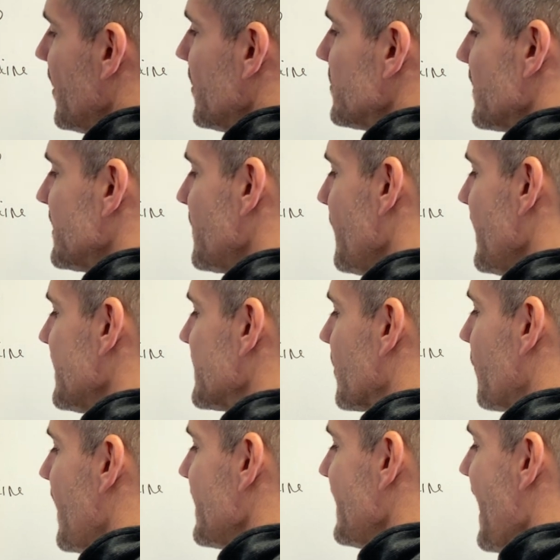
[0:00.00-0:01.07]
So this means that
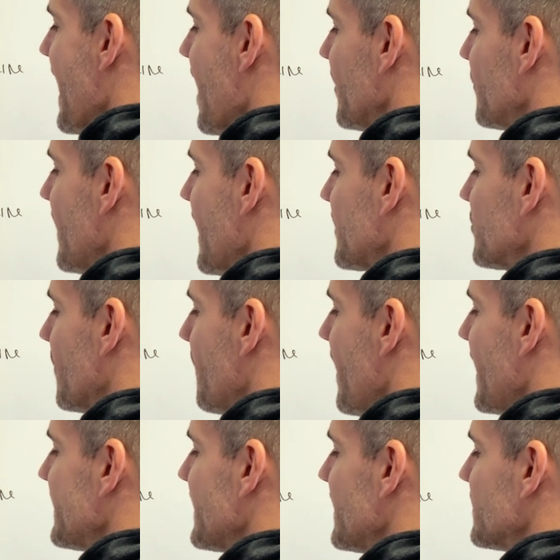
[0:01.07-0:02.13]
right now, your actual
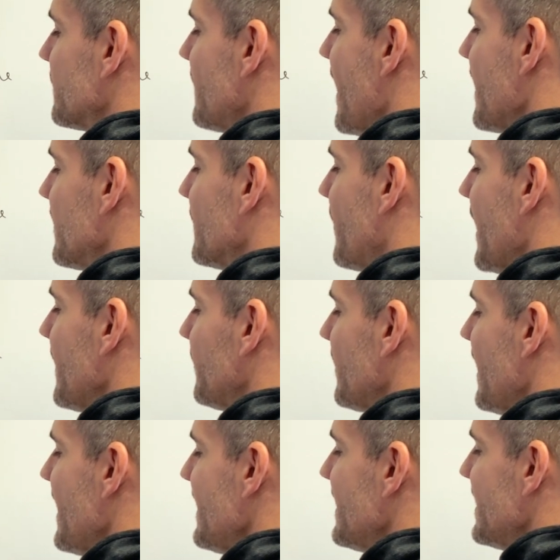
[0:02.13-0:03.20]
monetized value of the
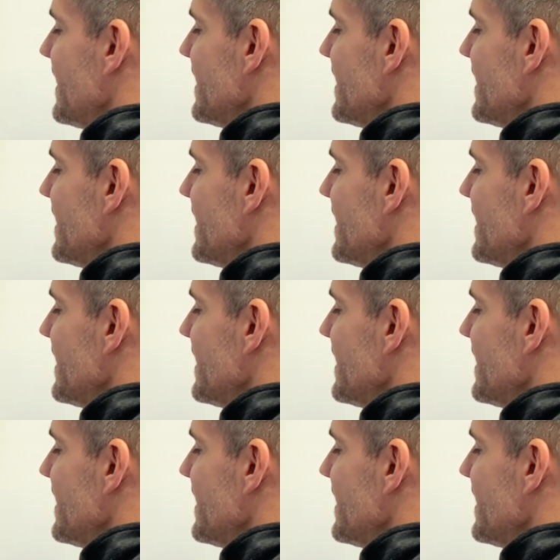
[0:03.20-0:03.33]
pipeline